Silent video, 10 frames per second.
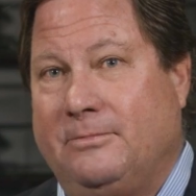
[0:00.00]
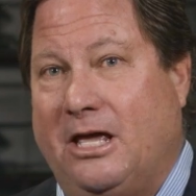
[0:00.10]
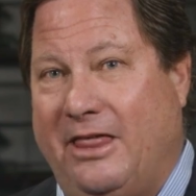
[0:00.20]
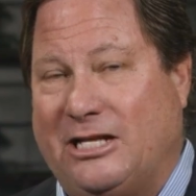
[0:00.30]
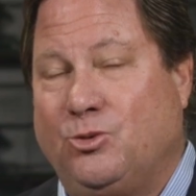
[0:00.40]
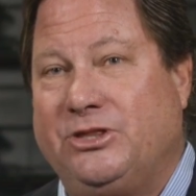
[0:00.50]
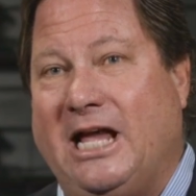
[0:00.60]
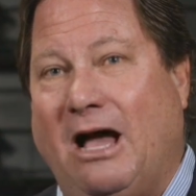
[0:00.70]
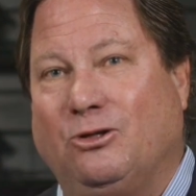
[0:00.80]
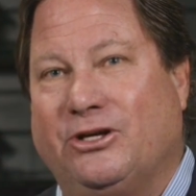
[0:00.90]
That's what the
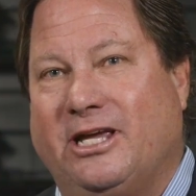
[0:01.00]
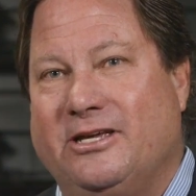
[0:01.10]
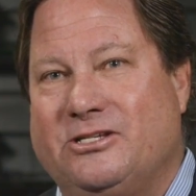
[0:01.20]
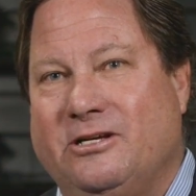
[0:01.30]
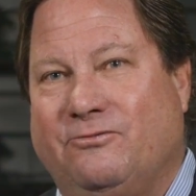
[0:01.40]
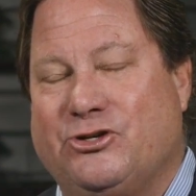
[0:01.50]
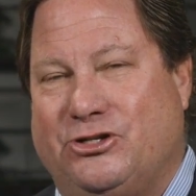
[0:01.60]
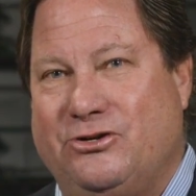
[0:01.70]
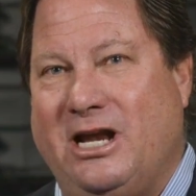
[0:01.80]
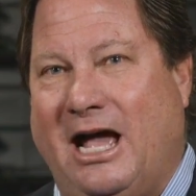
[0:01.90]
outlook is for
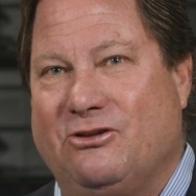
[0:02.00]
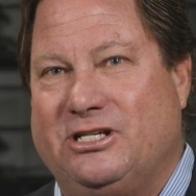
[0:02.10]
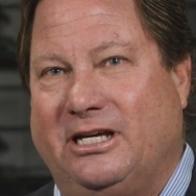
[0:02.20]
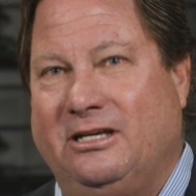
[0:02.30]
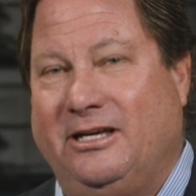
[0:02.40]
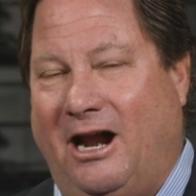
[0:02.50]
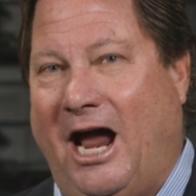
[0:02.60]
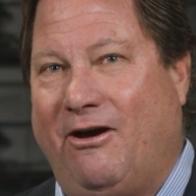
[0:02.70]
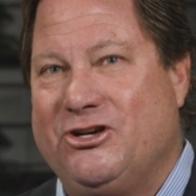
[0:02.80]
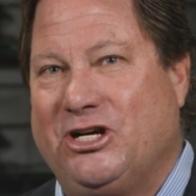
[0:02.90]
student housing and
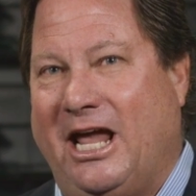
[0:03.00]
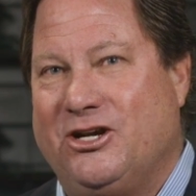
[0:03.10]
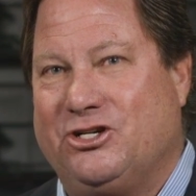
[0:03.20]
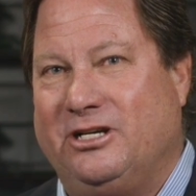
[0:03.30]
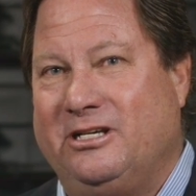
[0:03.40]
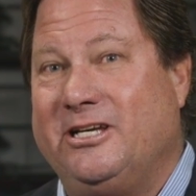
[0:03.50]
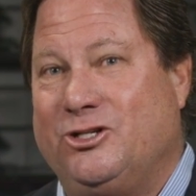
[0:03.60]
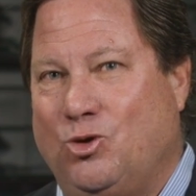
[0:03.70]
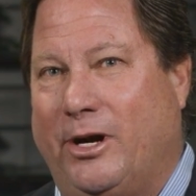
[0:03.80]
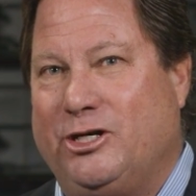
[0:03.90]
higher education in
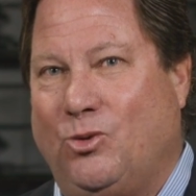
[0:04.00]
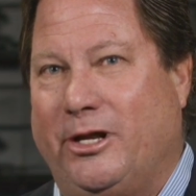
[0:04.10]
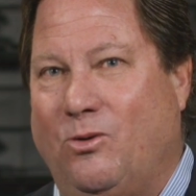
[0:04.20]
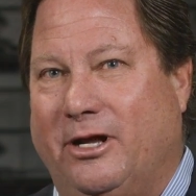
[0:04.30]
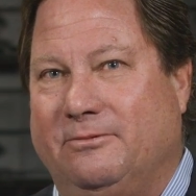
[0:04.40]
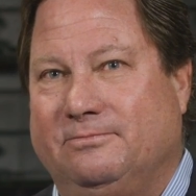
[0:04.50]
2021.